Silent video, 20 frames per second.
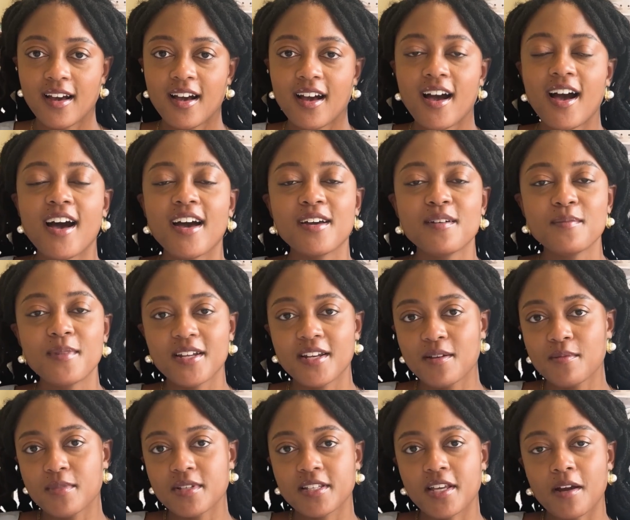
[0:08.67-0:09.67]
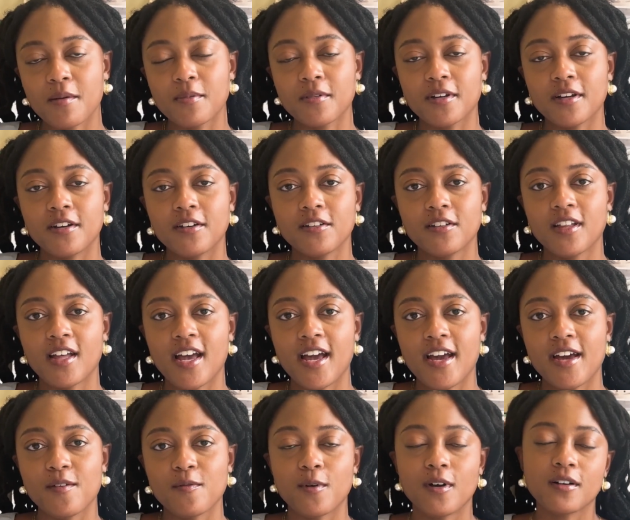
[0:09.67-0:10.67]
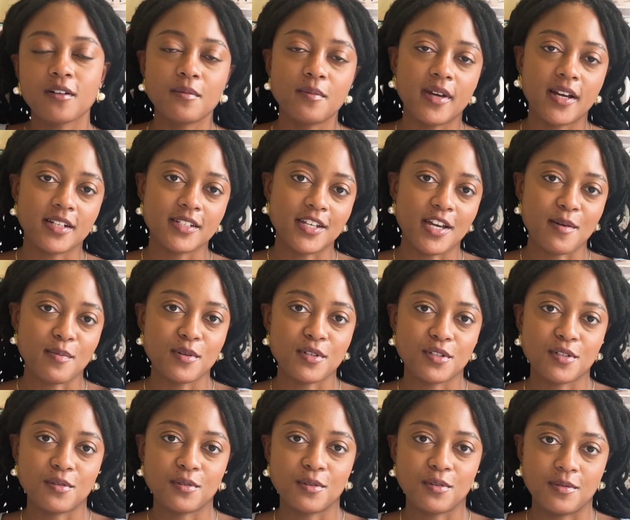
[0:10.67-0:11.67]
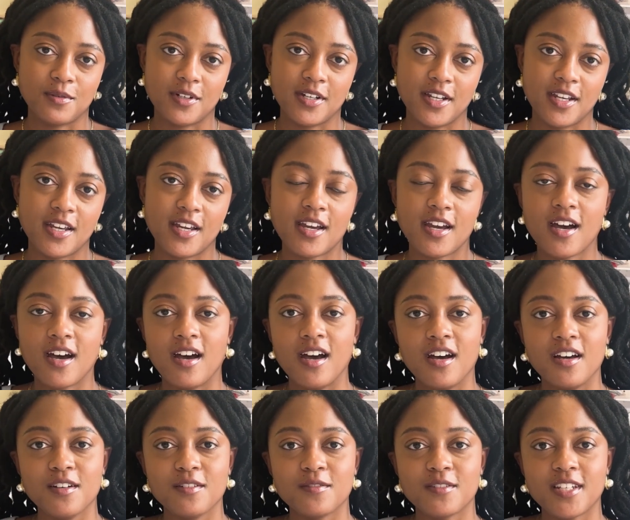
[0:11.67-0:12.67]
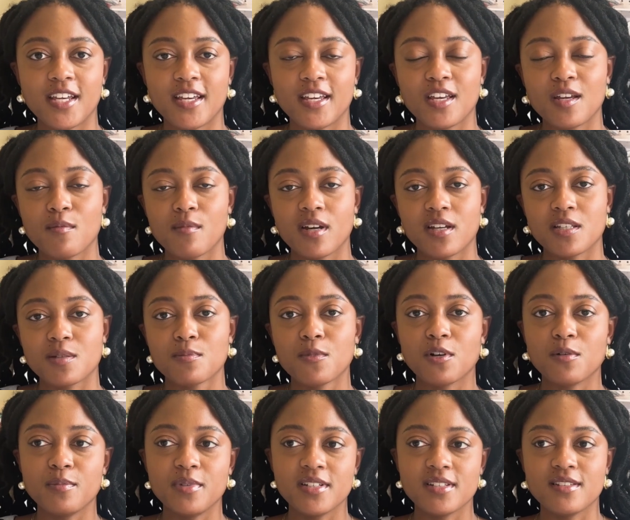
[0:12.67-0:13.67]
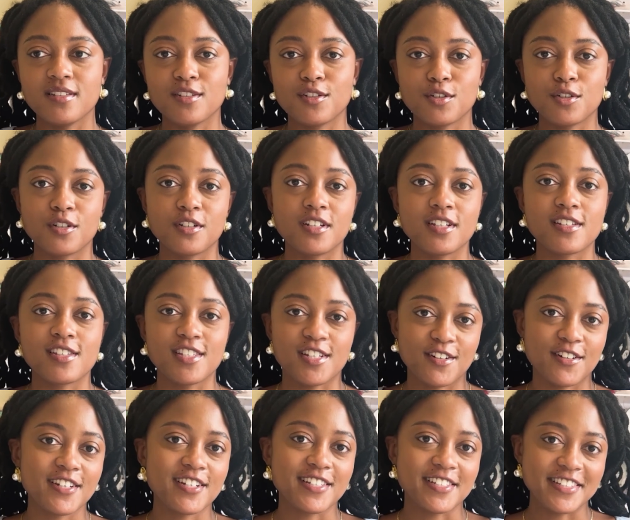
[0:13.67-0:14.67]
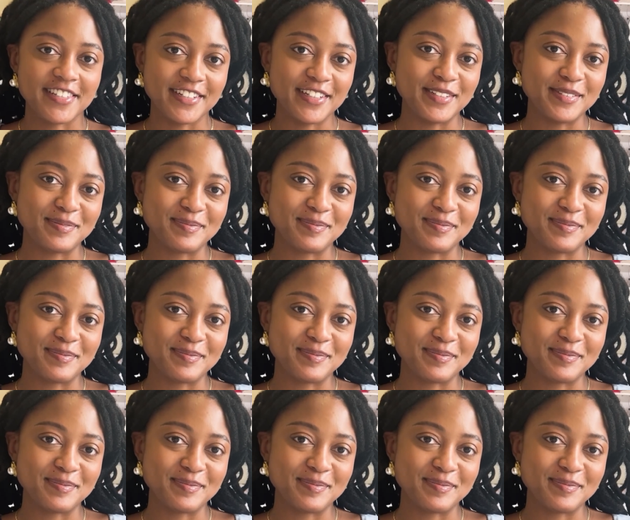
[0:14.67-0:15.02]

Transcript: Hi, my name is Gabrielle, and welcome back to episode 3 of Taking My Small Business Journey Seriously.